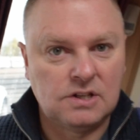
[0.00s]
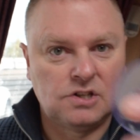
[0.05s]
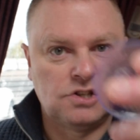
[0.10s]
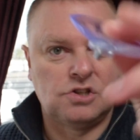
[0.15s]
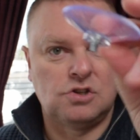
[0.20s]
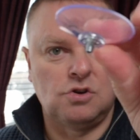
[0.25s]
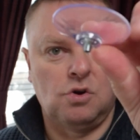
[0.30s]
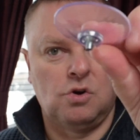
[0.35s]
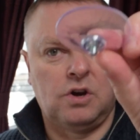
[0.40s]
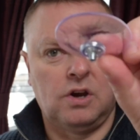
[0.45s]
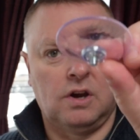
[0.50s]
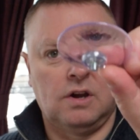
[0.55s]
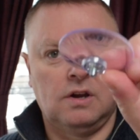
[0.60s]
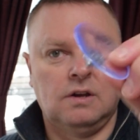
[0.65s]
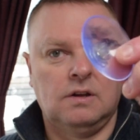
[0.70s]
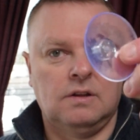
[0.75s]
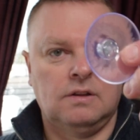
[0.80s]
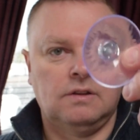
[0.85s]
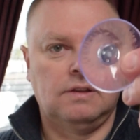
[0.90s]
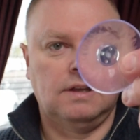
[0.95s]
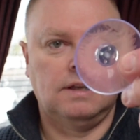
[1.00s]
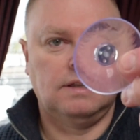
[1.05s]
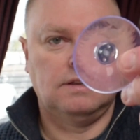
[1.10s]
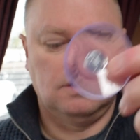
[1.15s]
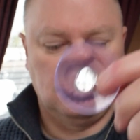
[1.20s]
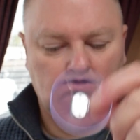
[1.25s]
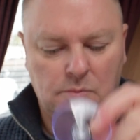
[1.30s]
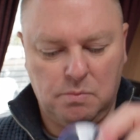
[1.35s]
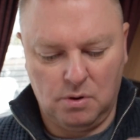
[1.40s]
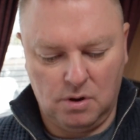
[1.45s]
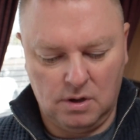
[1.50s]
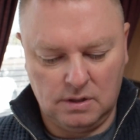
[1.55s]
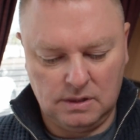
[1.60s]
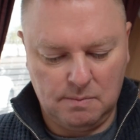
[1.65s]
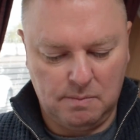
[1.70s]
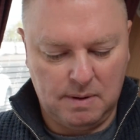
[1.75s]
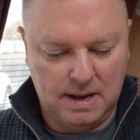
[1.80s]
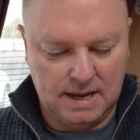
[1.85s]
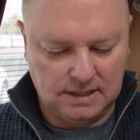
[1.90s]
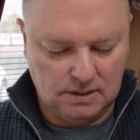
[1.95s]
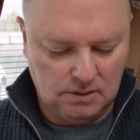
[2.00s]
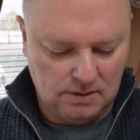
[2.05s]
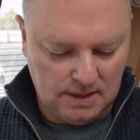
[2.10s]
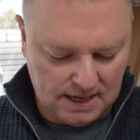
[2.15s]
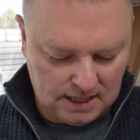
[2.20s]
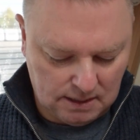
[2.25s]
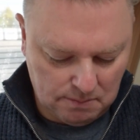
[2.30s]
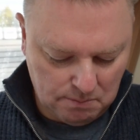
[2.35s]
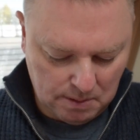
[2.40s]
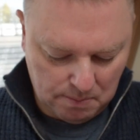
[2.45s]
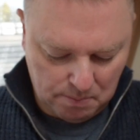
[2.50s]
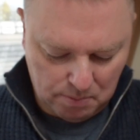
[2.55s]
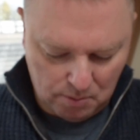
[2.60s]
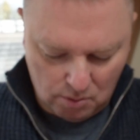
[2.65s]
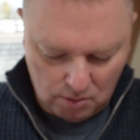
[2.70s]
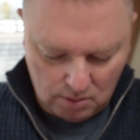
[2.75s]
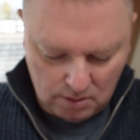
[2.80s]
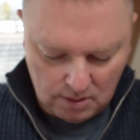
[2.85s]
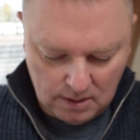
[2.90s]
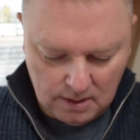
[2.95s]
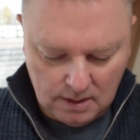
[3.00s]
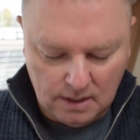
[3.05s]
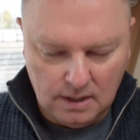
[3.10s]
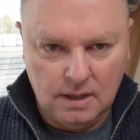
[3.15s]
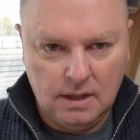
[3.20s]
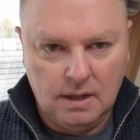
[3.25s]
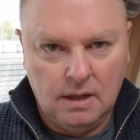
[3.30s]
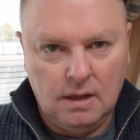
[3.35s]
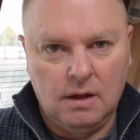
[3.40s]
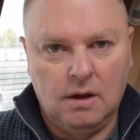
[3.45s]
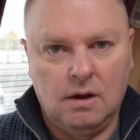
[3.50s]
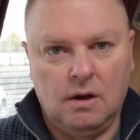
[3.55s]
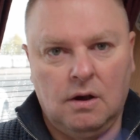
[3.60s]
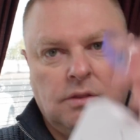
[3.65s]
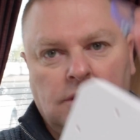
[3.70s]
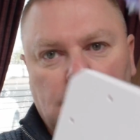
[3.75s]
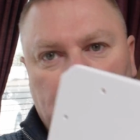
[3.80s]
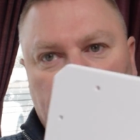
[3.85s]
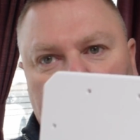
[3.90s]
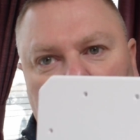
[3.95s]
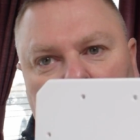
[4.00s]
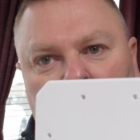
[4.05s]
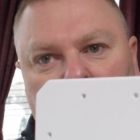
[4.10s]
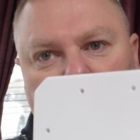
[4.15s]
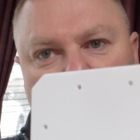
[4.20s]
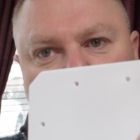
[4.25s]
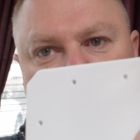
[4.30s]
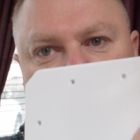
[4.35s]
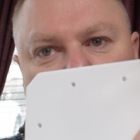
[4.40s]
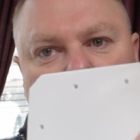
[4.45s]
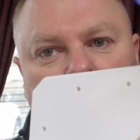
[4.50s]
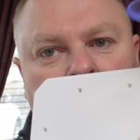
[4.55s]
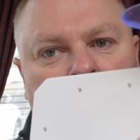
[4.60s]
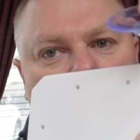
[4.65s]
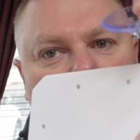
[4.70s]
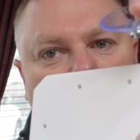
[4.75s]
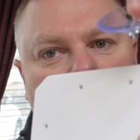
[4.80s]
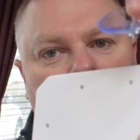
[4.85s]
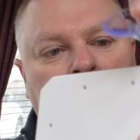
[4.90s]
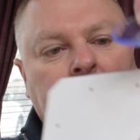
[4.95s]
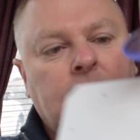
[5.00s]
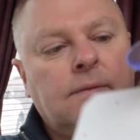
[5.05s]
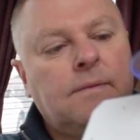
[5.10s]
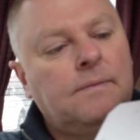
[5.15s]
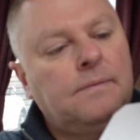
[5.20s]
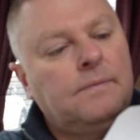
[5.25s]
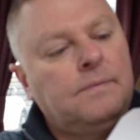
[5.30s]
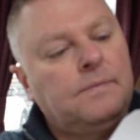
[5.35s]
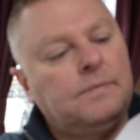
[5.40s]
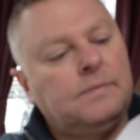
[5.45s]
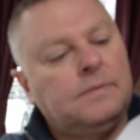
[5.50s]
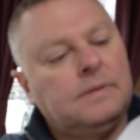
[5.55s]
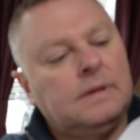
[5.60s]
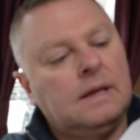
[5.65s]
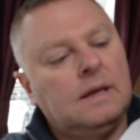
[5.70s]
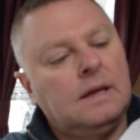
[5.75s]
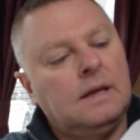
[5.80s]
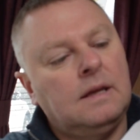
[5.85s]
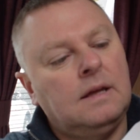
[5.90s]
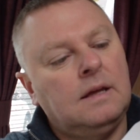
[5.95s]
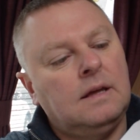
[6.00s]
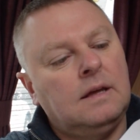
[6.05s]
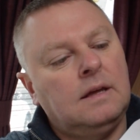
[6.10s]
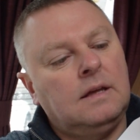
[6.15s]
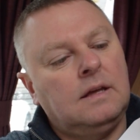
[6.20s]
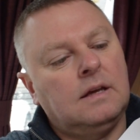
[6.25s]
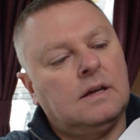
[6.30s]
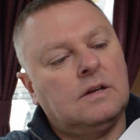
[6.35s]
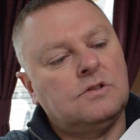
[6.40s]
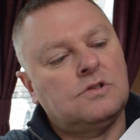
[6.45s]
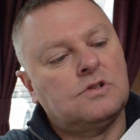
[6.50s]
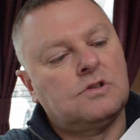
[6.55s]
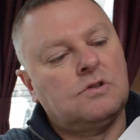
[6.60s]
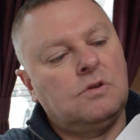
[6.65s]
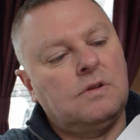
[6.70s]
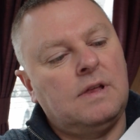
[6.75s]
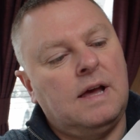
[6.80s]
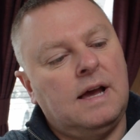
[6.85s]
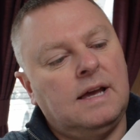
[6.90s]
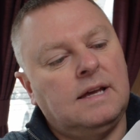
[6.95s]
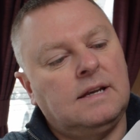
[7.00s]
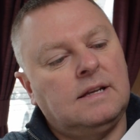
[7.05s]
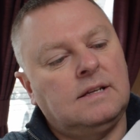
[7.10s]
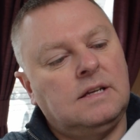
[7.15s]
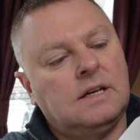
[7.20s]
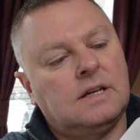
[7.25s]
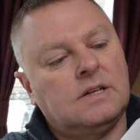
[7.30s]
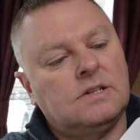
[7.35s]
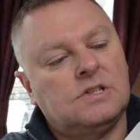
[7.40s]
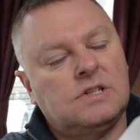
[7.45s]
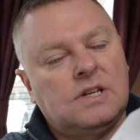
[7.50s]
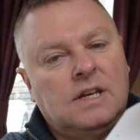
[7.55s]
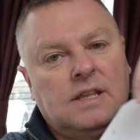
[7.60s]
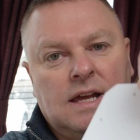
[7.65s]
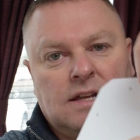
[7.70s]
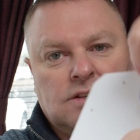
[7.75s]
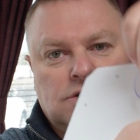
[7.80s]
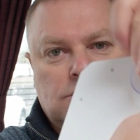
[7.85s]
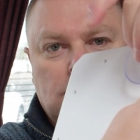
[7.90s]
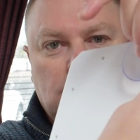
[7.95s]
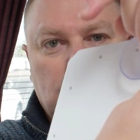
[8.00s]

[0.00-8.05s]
sucker thing that you put on the back. Now that can be put on the back of it here. You can screw that in and you can stick that to a